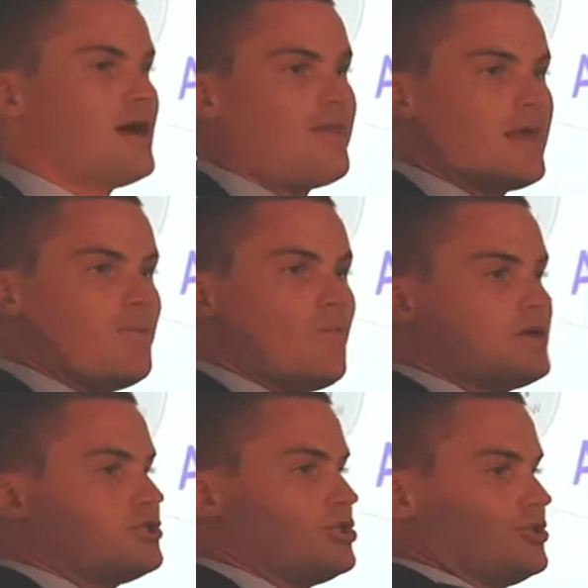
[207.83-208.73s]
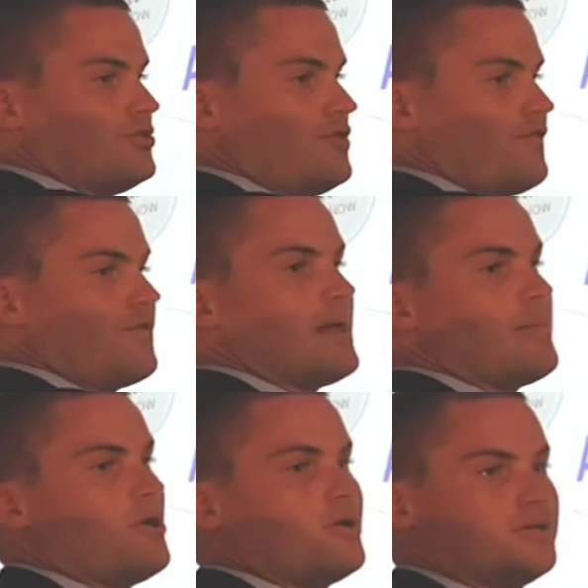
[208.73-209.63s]
and then one shoe from
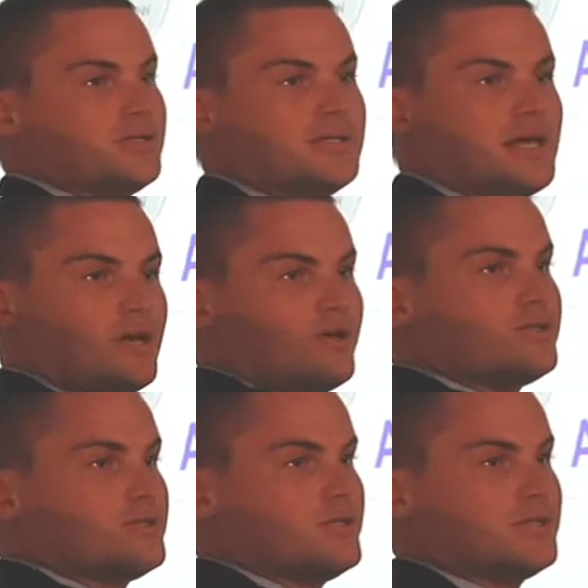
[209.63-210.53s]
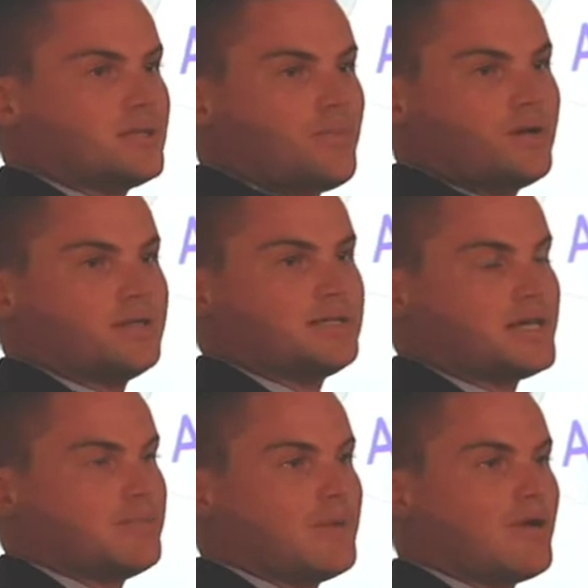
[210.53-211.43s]
that purchase then goes to someone in
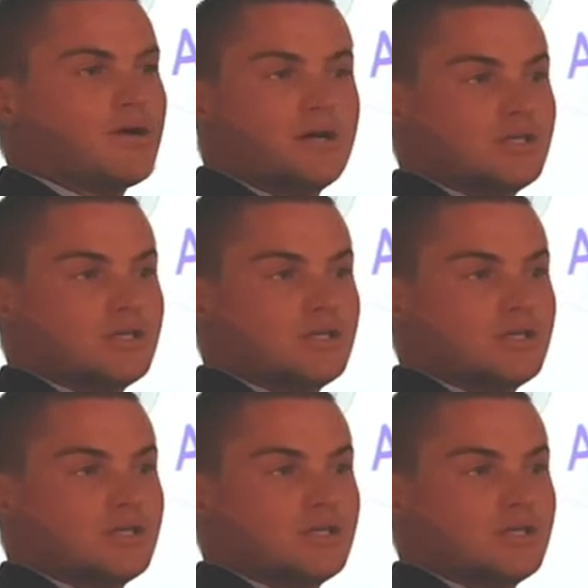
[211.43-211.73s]
South America,